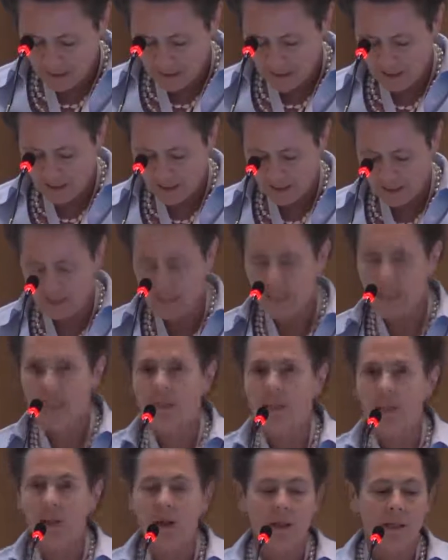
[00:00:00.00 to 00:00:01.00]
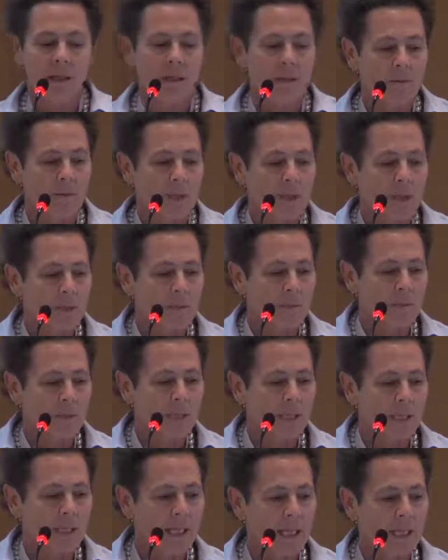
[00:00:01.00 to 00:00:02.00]
In this talk, I want to
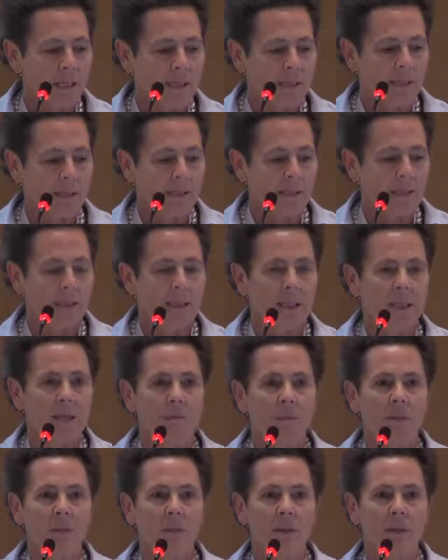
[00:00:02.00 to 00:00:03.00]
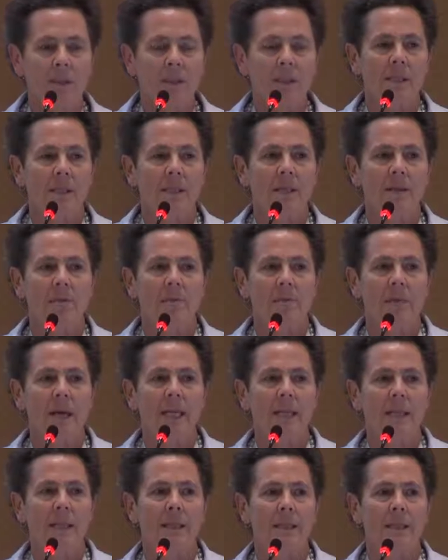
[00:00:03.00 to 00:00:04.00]
present the importance of
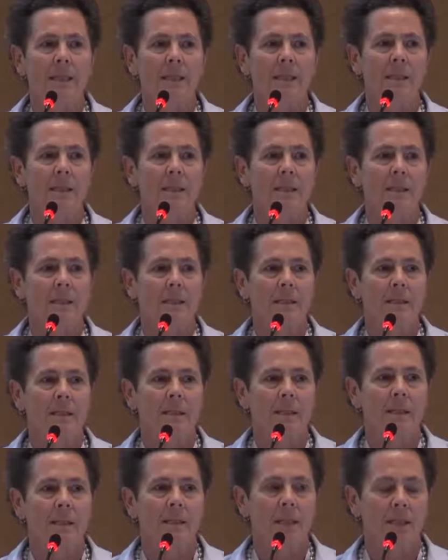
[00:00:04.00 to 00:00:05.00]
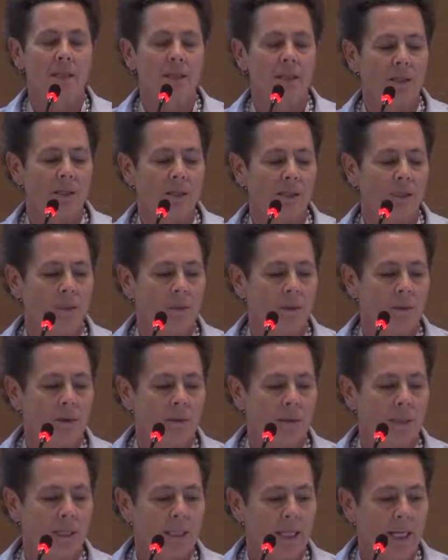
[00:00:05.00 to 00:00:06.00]
making the decisions
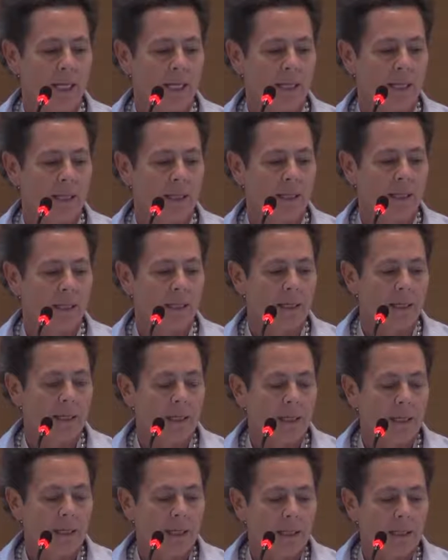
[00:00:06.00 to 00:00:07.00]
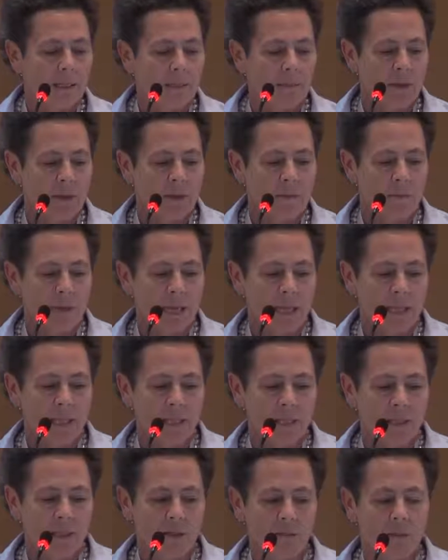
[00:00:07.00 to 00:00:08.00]
with data, some of the
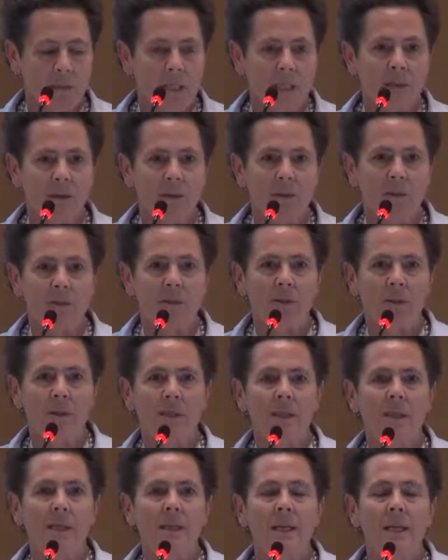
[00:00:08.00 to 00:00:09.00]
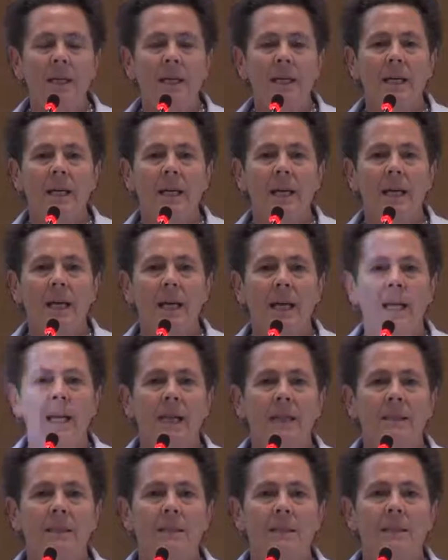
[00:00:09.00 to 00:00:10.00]
methods we use,
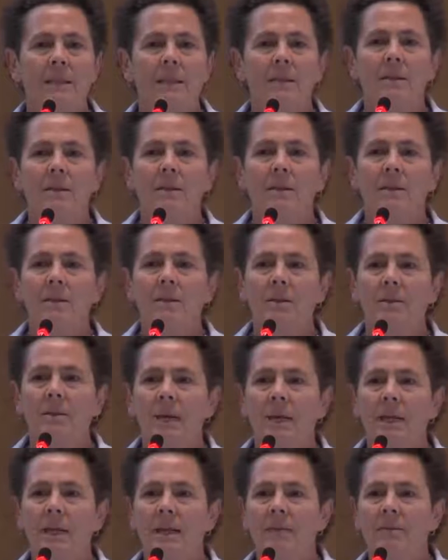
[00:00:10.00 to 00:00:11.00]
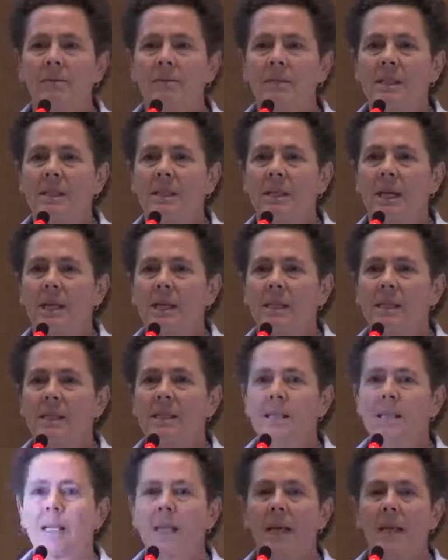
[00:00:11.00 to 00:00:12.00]
and try to
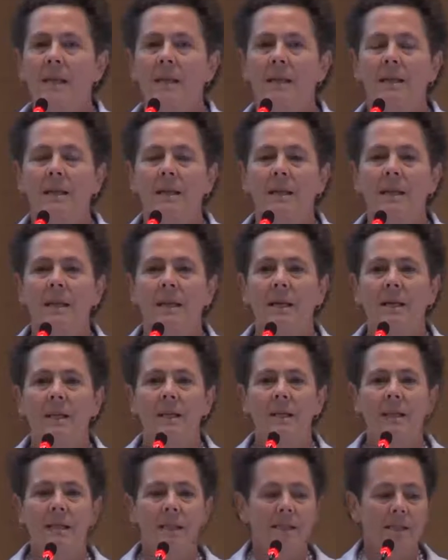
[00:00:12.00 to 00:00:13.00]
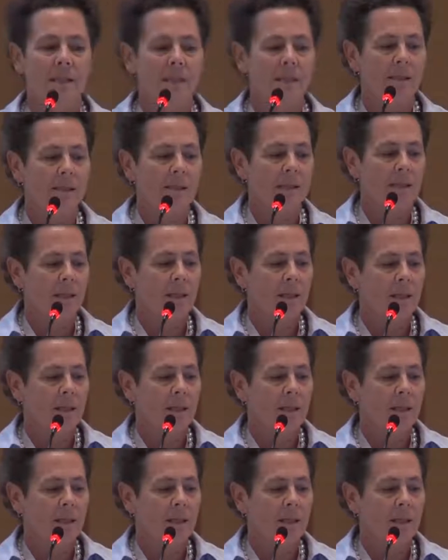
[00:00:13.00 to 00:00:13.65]
emphasize that these